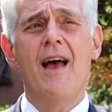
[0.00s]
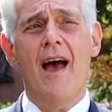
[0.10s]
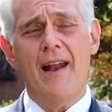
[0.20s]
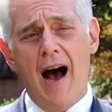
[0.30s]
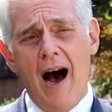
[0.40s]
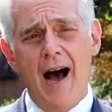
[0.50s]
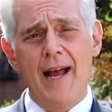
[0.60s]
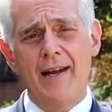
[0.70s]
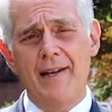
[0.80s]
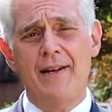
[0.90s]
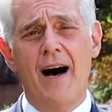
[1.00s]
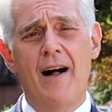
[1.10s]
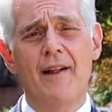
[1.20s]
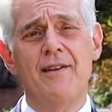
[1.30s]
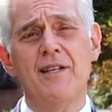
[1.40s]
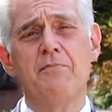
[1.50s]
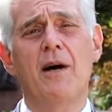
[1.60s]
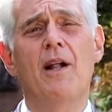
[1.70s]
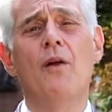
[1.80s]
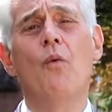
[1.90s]
and ayin and dalid
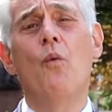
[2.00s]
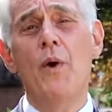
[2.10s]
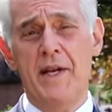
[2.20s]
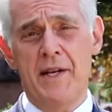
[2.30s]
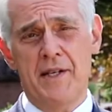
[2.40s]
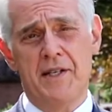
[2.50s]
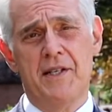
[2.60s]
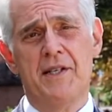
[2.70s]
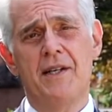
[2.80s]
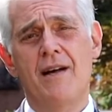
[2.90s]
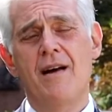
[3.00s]
spell witness.